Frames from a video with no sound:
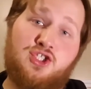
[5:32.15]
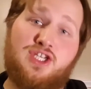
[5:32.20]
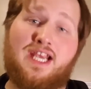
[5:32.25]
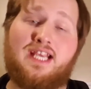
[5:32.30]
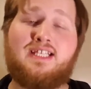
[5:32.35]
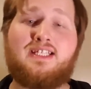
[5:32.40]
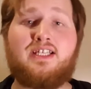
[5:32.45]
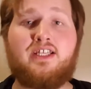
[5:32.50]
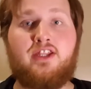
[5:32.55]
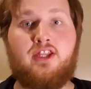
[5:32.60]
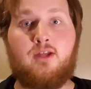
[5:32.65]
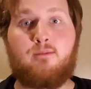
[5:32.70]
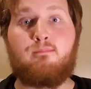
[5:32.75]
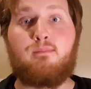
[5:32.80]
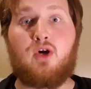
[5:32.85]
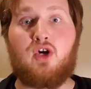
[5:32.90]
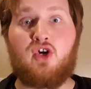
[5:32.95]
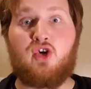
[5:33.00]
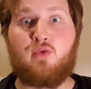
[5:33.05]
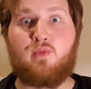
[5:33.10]
and
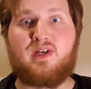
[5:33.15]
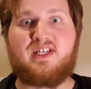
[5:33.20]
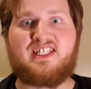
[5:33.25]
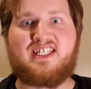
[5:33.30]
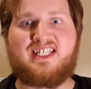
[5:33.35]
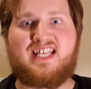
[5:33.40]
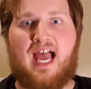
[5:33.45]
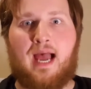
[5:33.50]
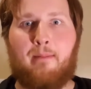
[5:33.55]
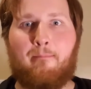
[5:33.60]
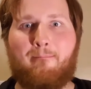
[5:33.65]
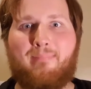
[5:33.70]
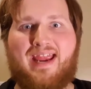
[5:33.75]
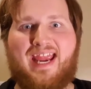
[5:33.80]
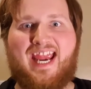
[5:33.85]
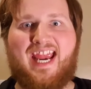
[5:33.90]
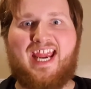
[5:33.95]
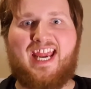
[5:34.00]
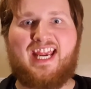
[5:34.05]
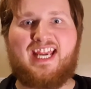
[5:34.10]
Jason the murderous
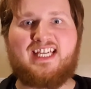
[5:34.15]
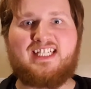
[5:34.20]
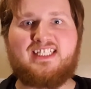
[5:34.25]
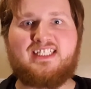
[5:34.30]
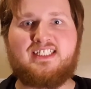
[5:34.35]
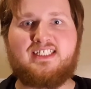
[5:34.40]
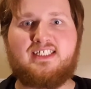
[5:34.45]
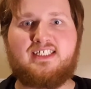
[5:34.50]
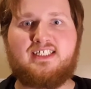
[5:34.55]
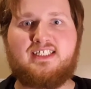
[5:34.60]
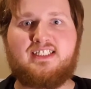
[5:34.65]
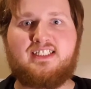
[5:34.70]
zombie.